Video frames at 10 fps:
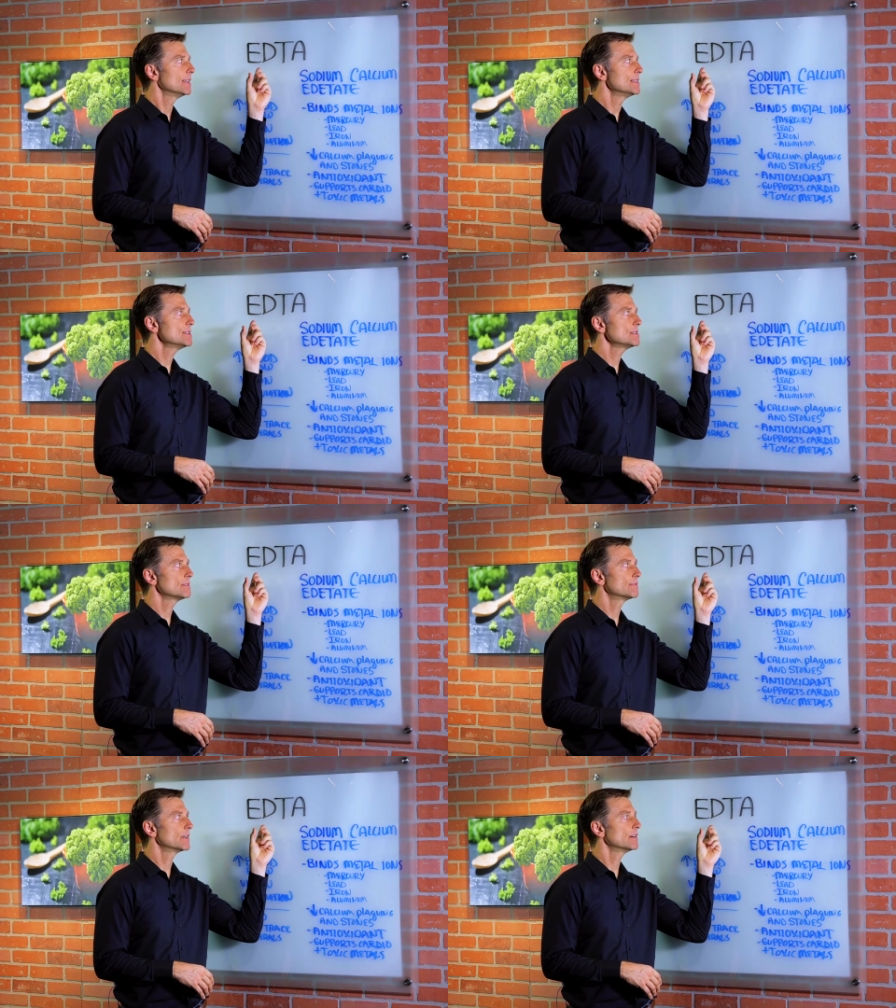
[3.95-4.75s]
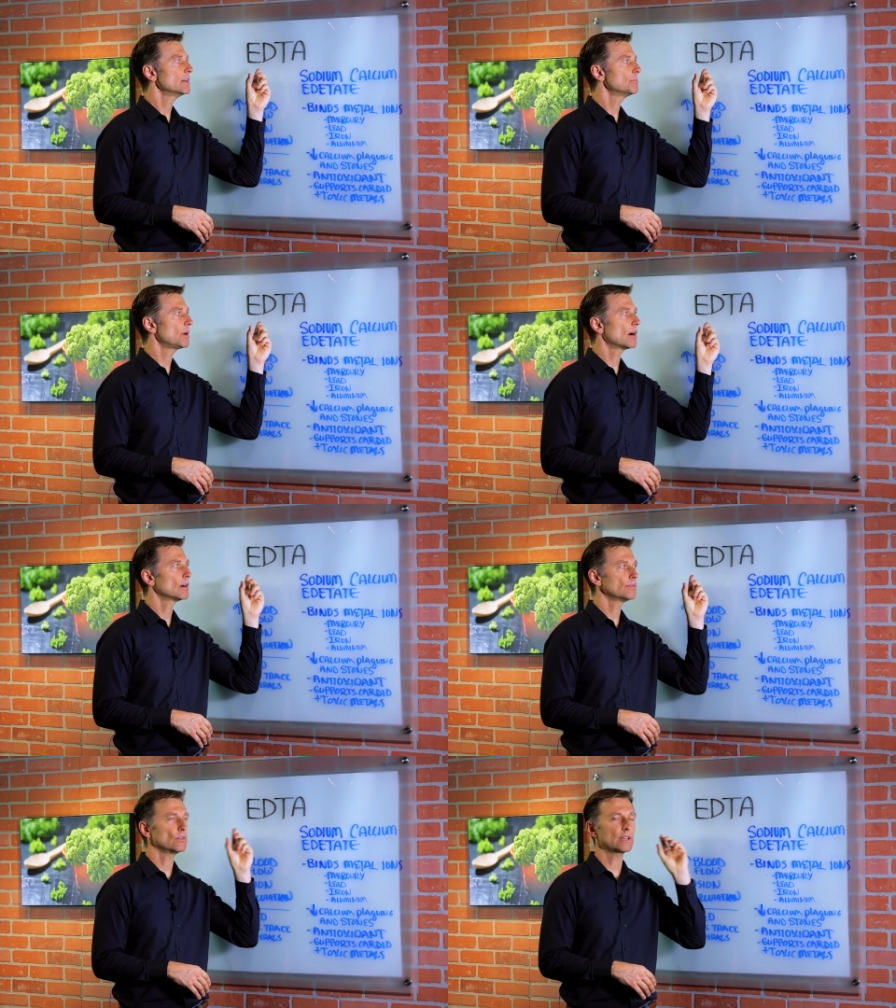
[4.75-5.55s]
This is a very
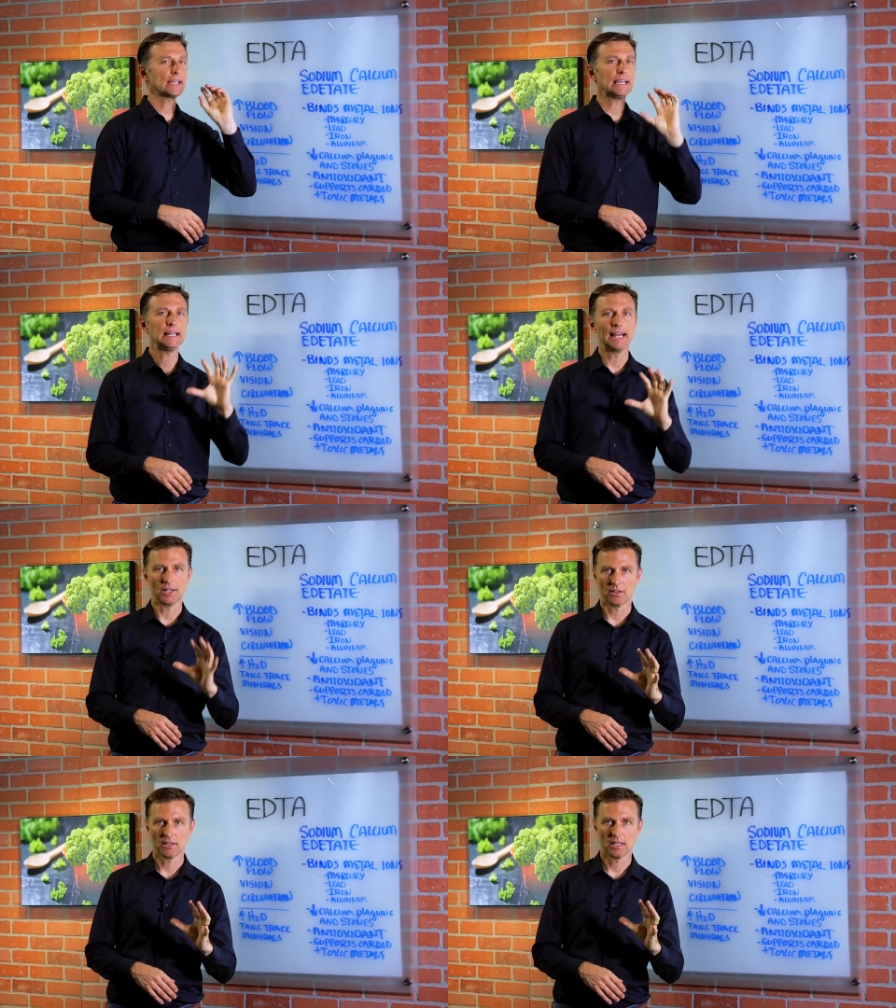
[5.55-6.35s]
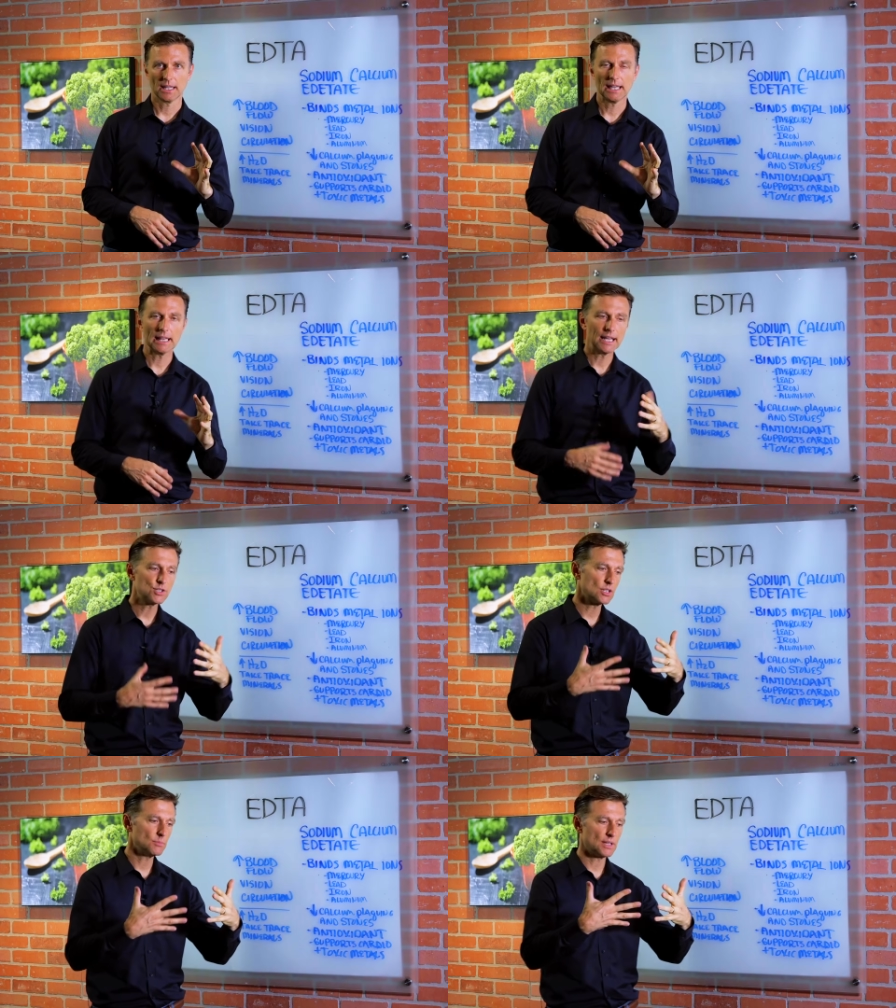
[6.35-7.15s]
powerful chelator, and
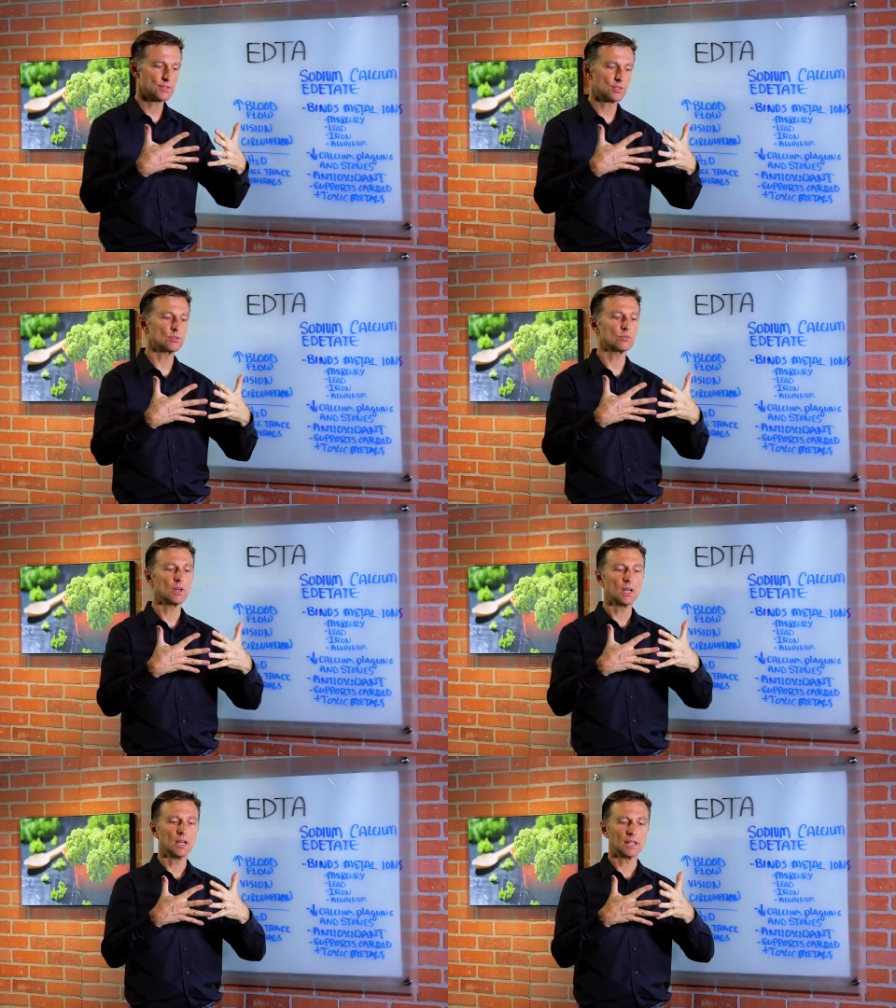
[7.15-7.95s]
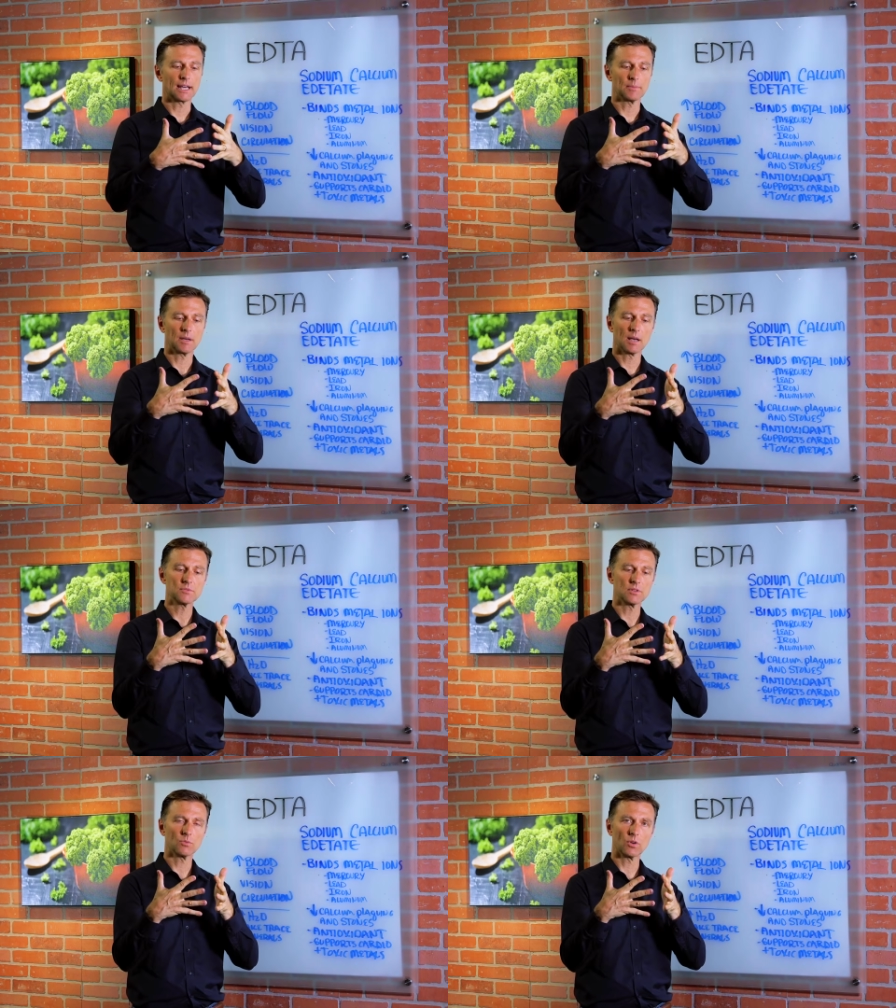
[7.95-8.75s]
chelation means to, like, it
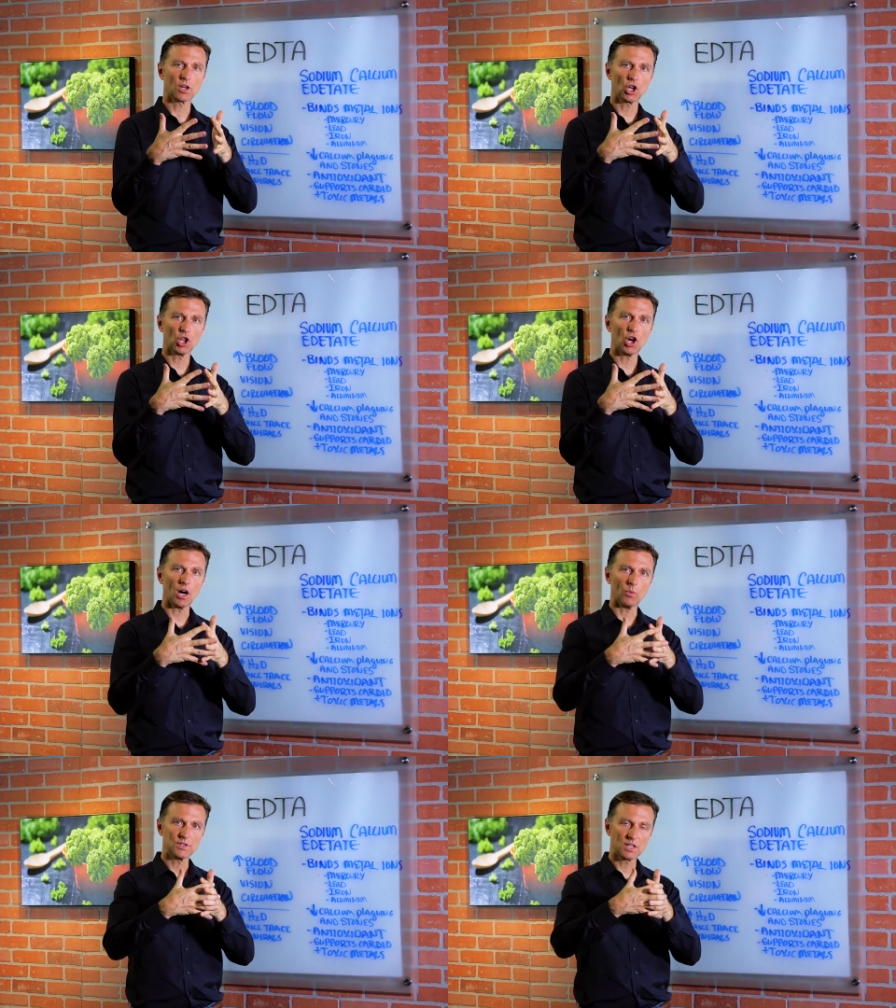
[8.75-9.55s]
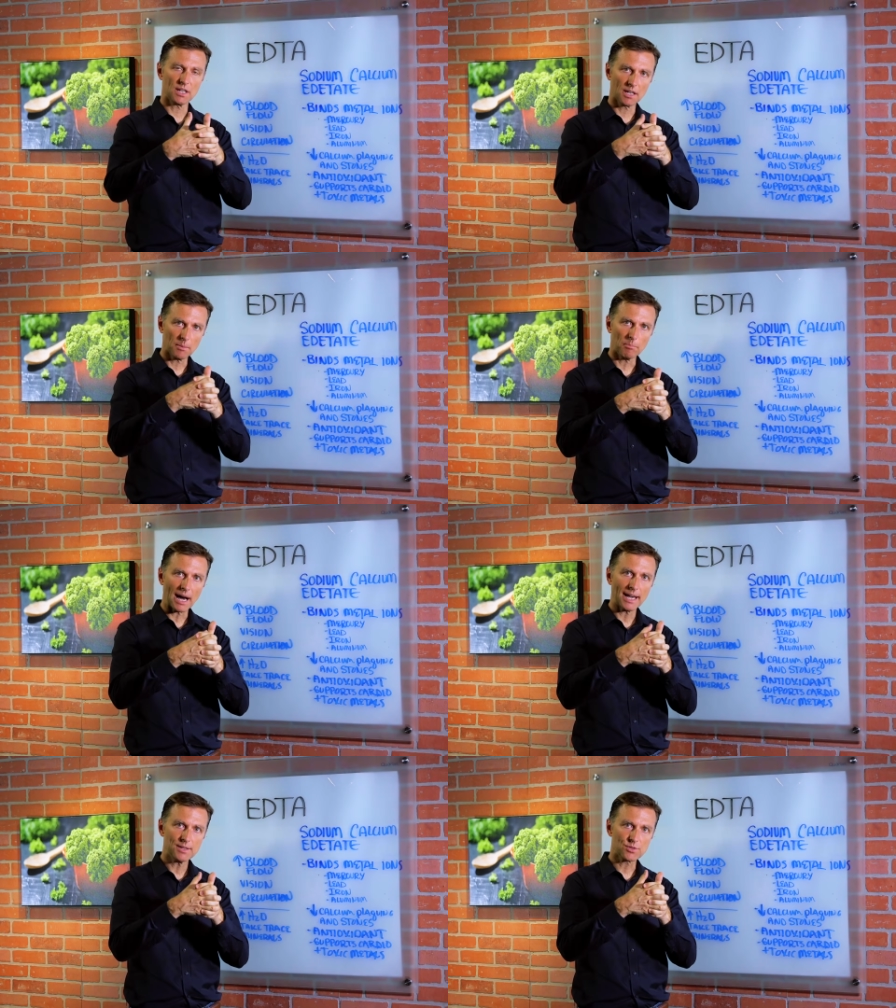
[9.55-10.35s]
comes from the word claw, which
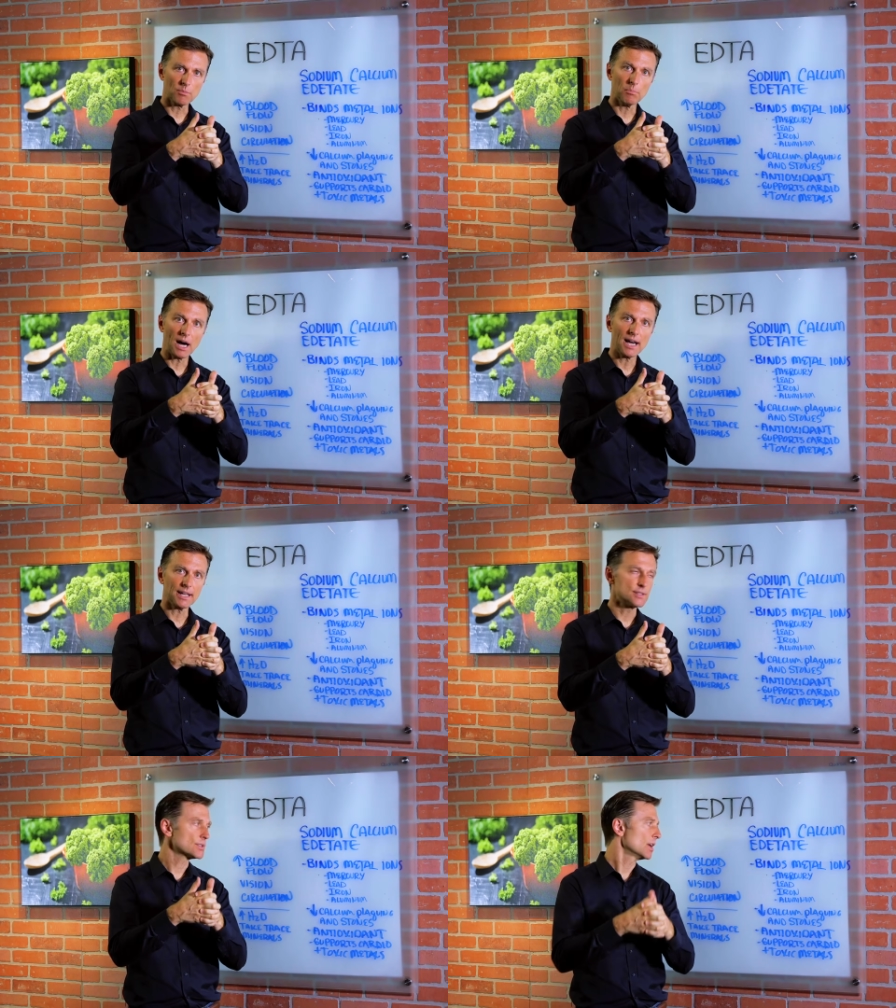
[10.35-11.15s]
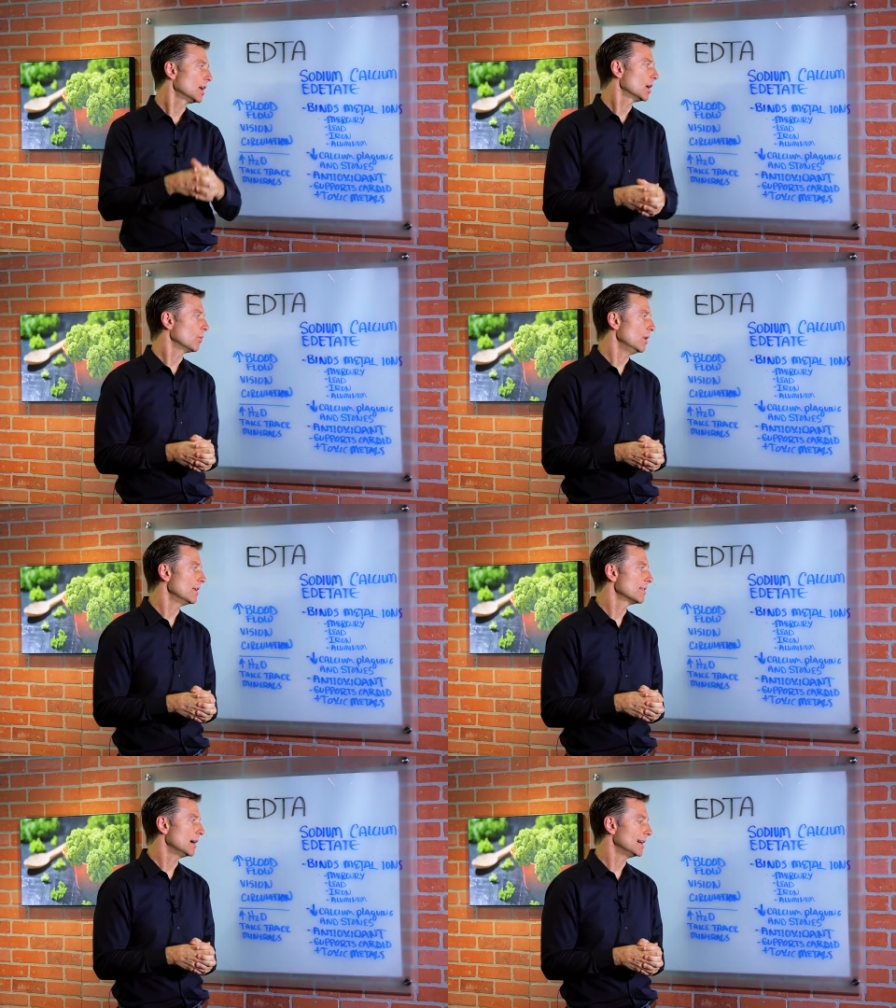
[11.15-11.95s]
combines or binds
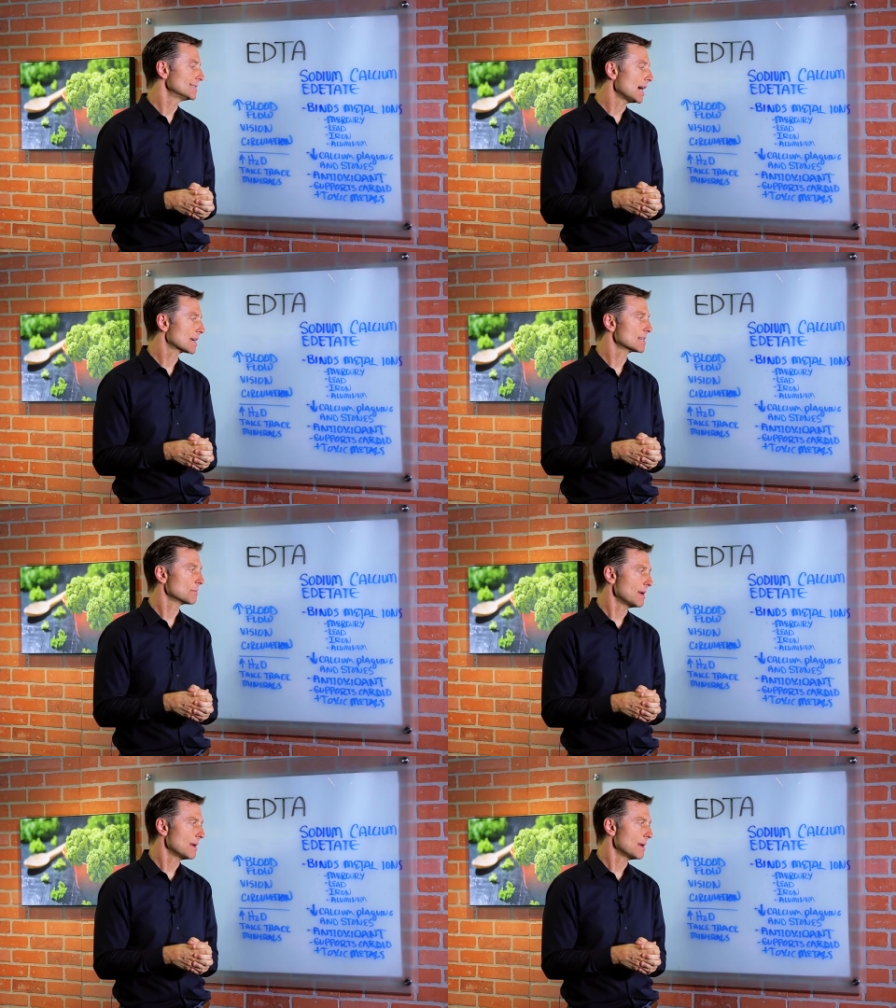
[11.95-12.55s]
with uh, toxic